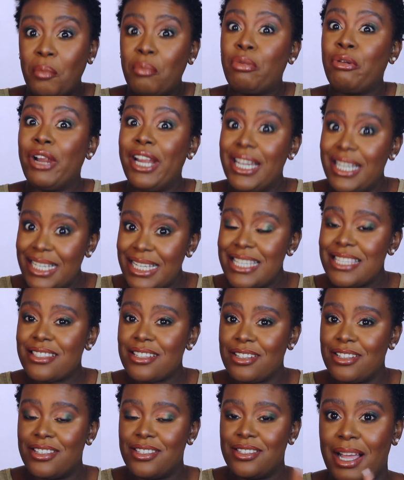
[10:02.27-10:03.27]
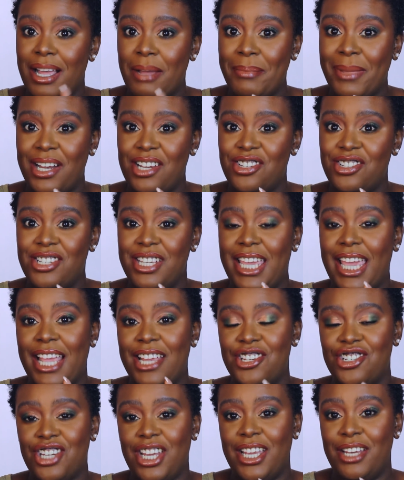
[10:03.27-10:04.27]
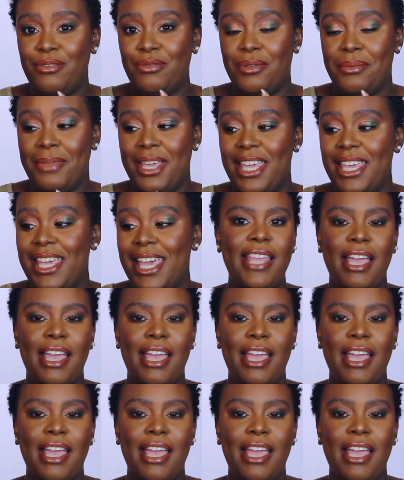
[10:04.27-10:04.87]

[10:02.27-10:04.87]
pretty decent, managed to get a shade for me.